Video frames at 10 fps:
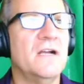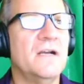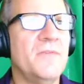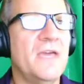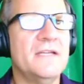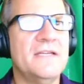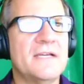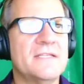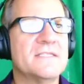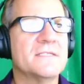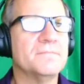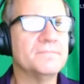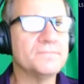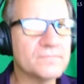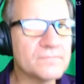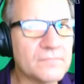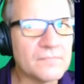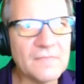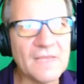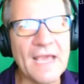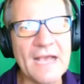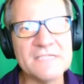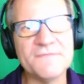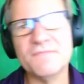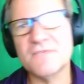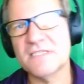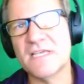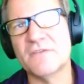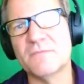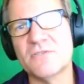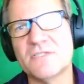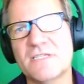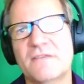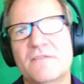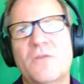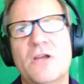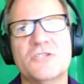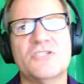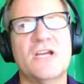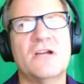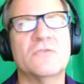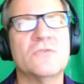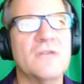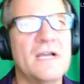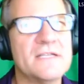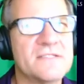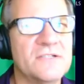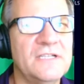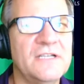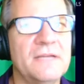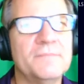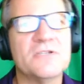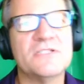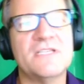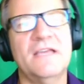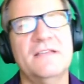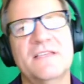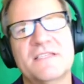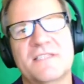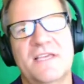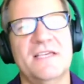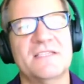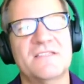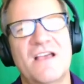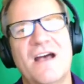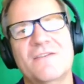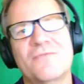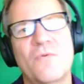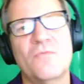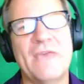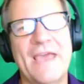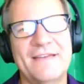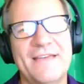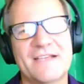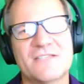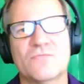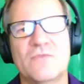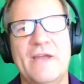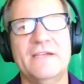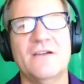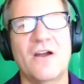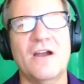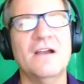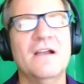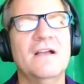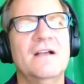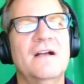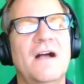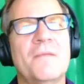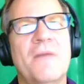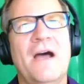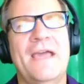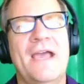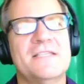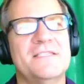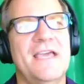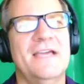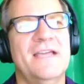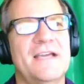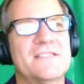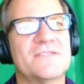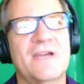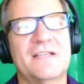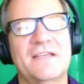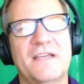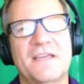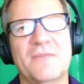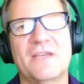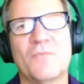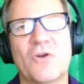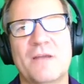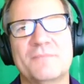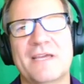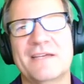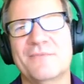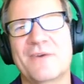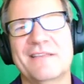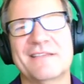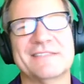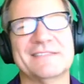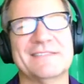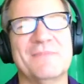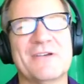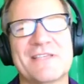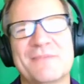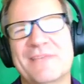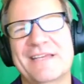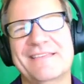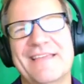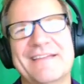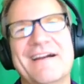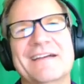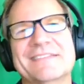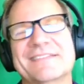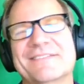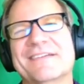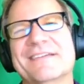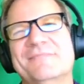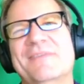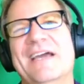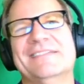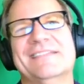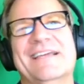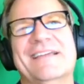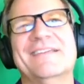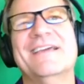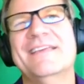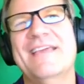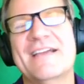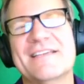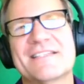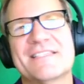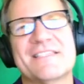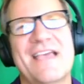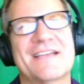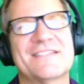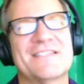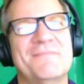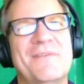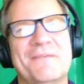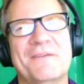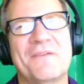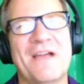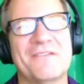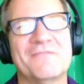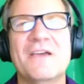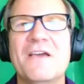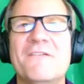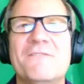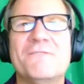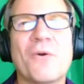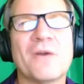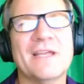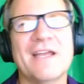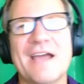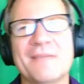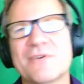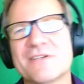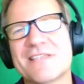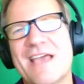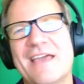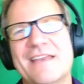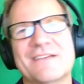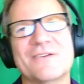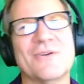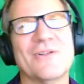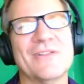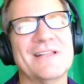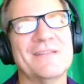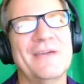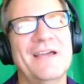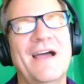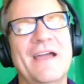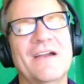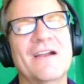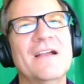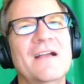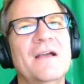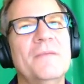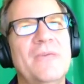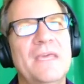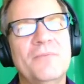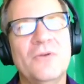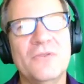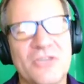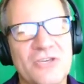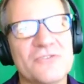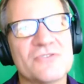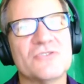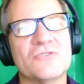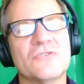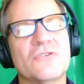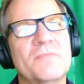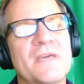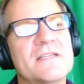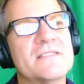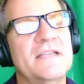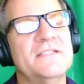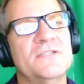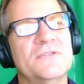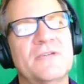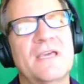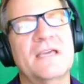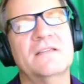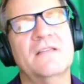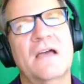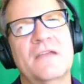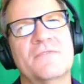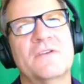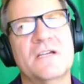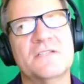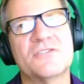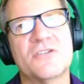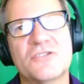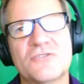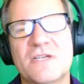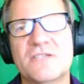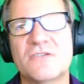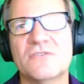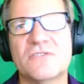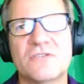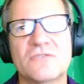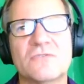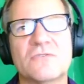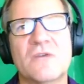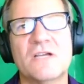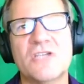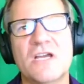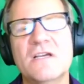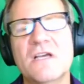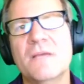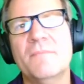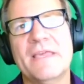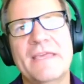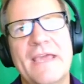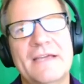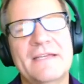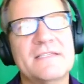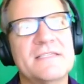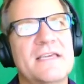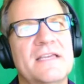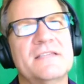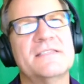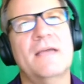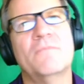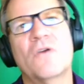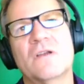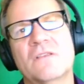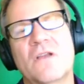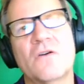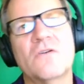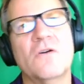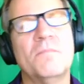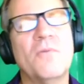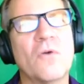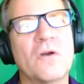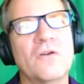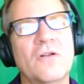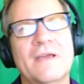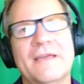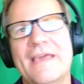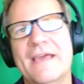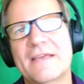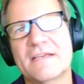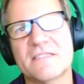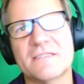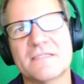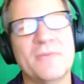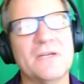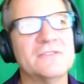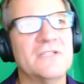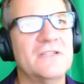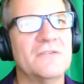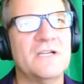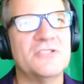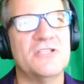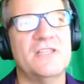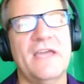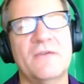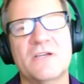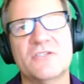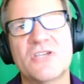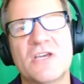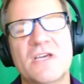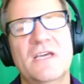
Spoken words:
Yandex has 57% of the market share. Google has 39%. This is of Yandex radar. I asked Yandex directly to give me a more updated one. This is the most updated they got. So we can imagine that Yandex is actually probably around 49% and Google a little bit higher. People use Google because they do get a lot of good search results in Google Russia. But Yandex, again, is that more local portal. Yandex is built on the Russian language.